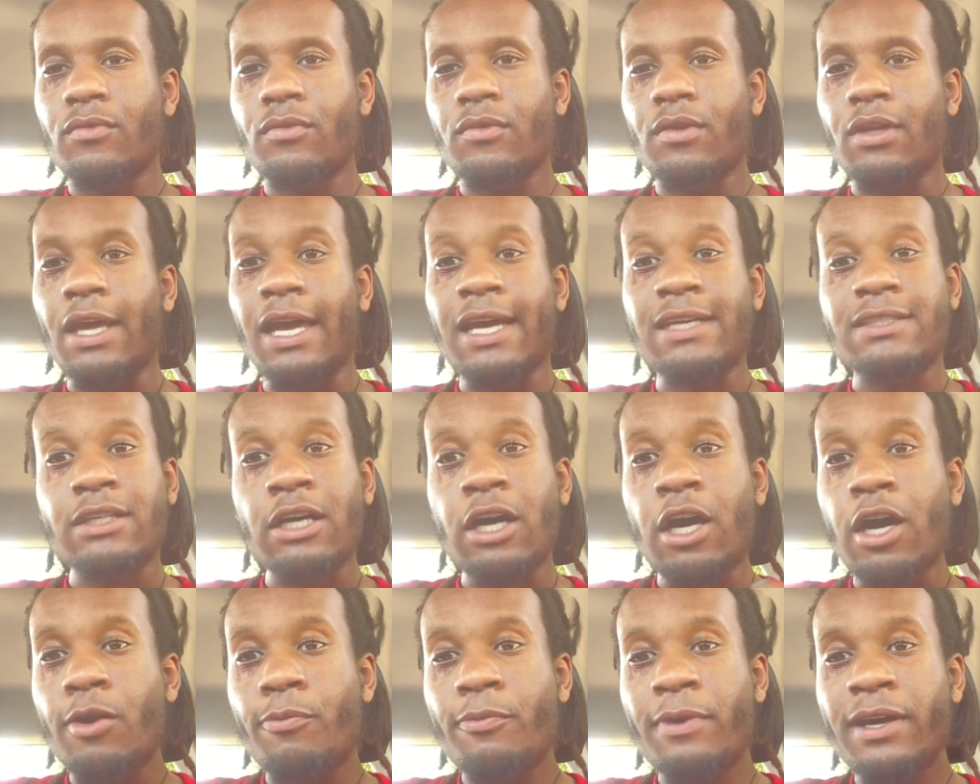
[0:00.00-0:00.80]
As
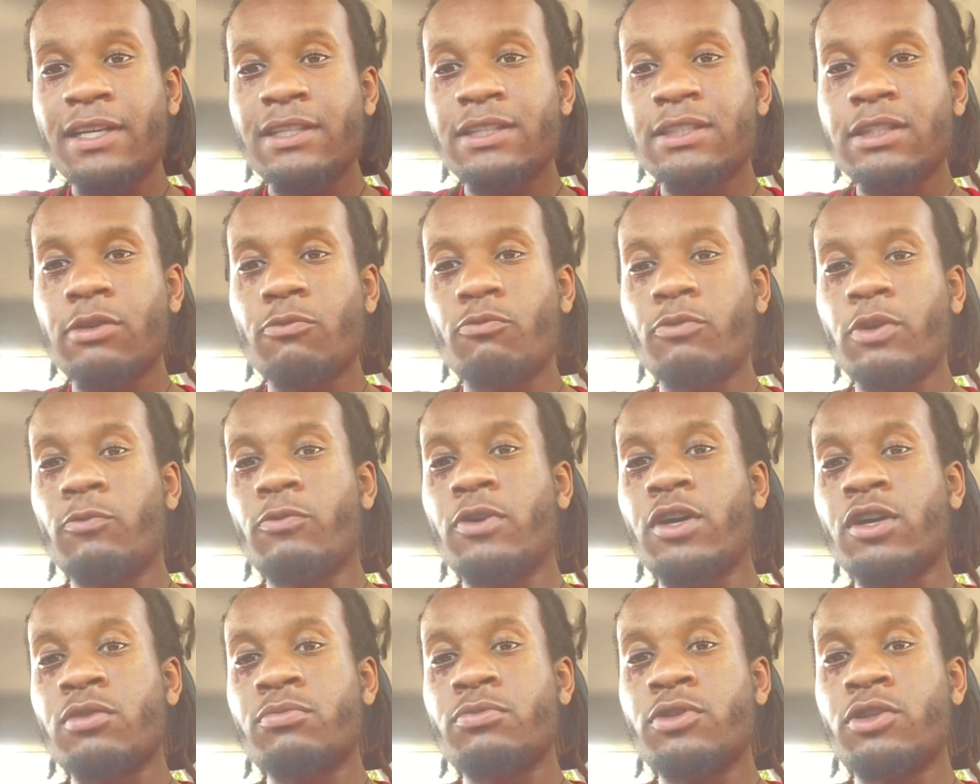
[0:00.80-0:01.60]
always, we
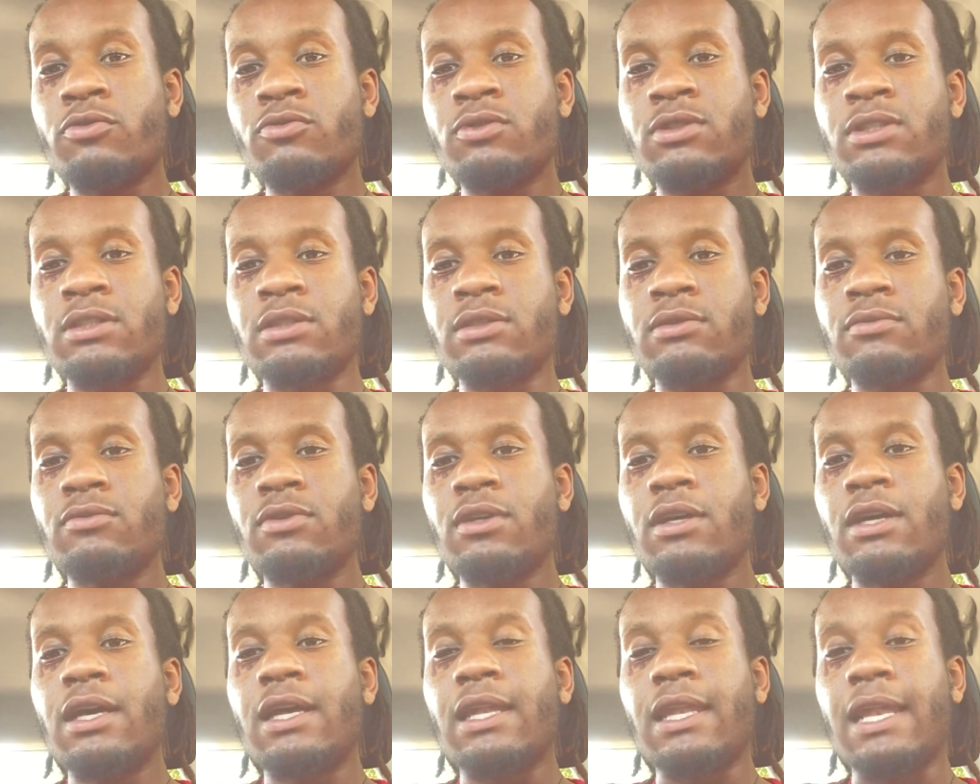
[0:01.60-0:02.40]
welcome you to
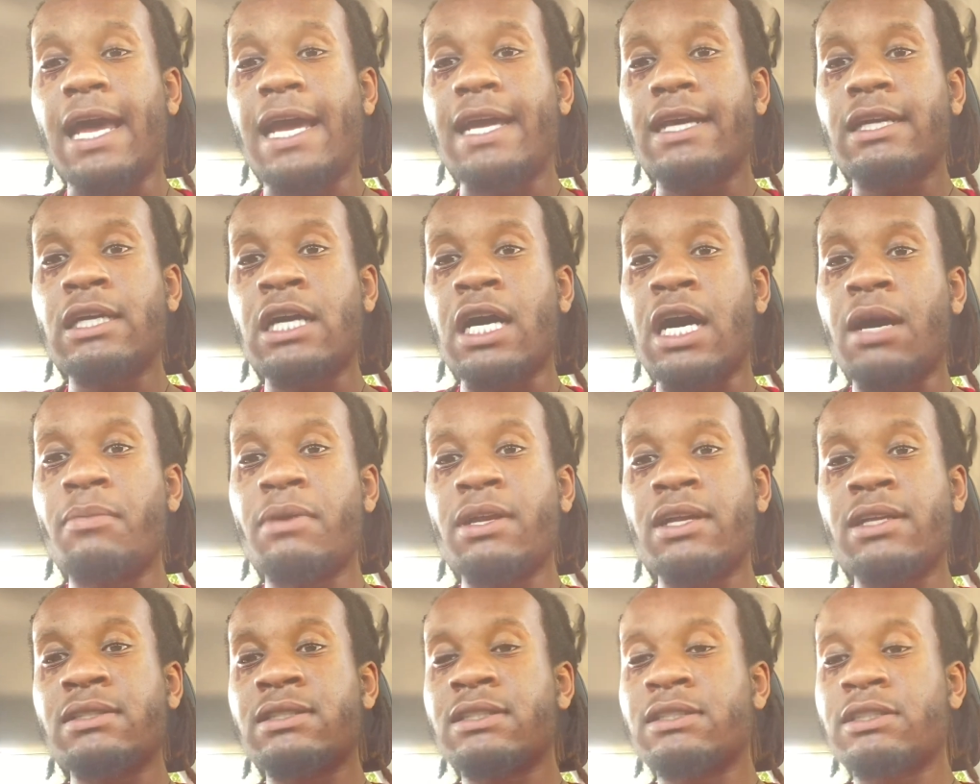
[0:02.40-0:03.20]
like, comment,
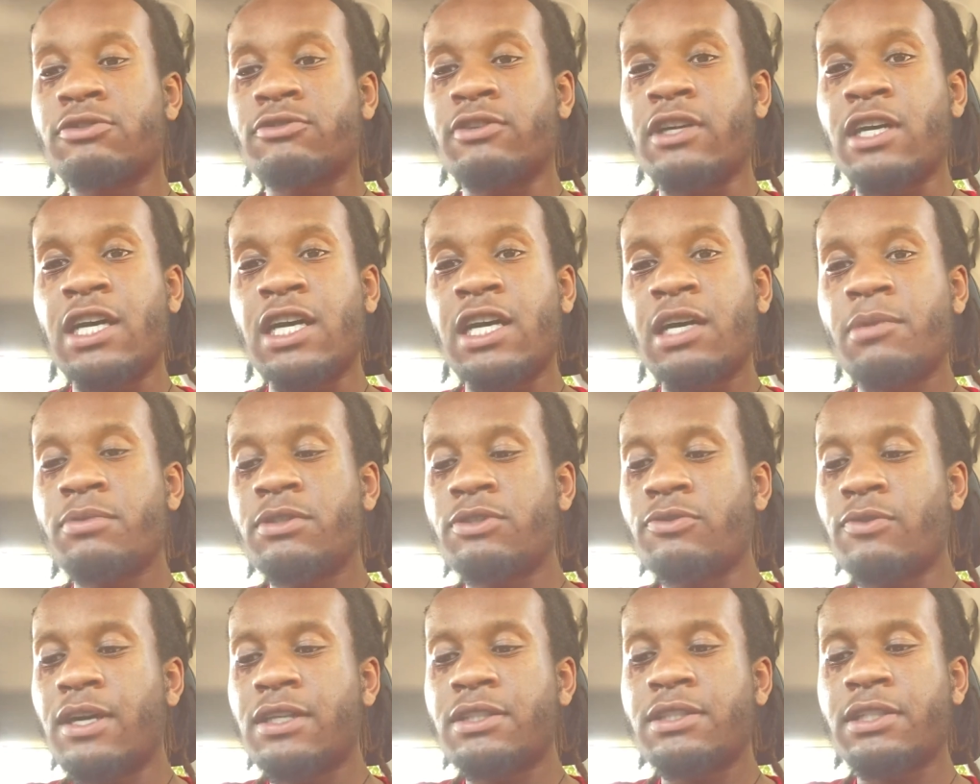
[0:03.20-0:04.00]
and subscribe to
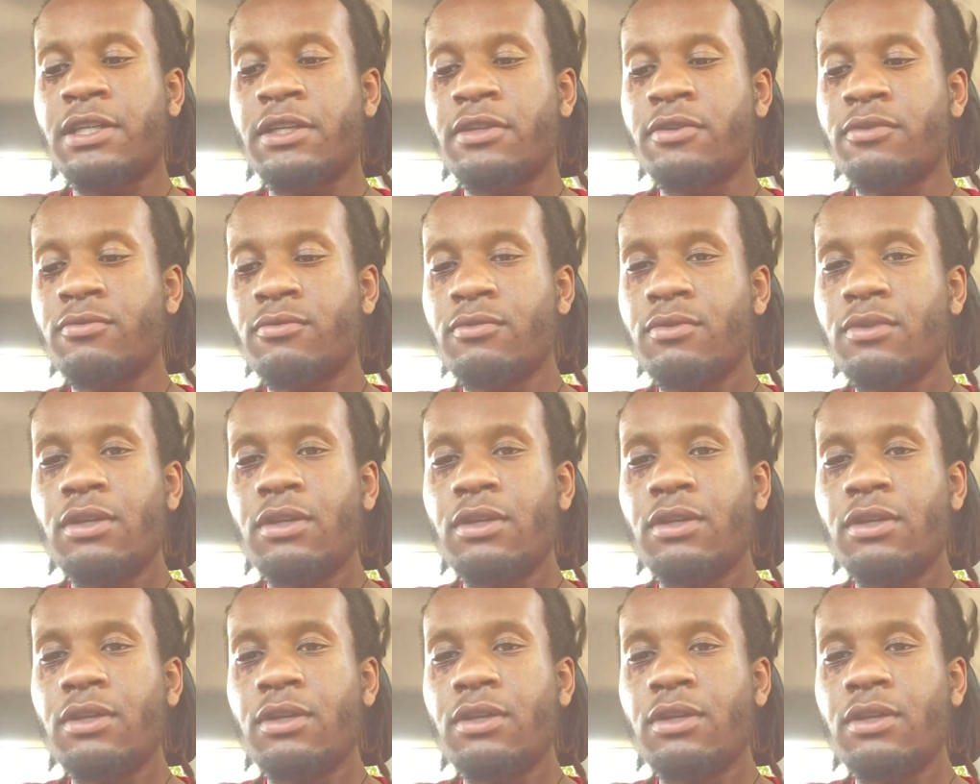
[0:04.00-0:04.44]
our channel.